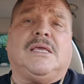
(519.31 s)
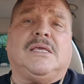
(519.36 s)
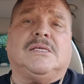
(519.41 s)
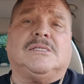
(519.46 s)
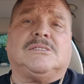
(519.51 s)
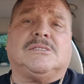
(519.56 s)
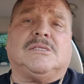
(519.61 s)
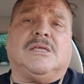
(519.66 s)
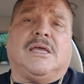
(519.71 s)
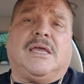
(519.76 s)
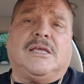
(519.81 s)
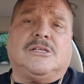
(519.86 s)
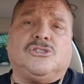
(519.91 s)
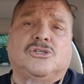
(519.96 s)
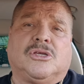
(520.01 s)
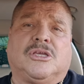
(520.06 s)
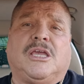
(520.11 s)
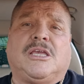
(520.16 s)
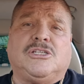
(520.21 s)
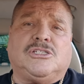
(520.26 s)
is the
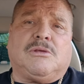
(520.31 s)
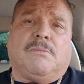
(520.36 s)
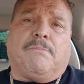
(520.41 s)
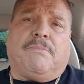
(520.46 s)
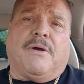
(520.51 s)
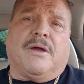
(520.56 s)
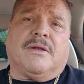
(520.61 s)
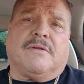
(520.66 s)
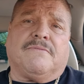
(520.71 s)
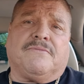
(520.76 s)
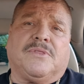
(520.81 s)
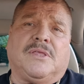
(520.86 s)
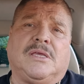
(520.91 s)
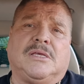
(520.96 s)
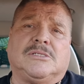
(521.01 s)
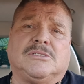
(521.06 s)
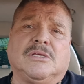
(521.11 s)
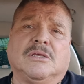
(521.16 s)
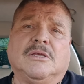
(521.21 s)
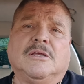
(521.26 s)
education part of
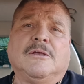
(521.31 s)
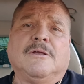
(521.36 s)
things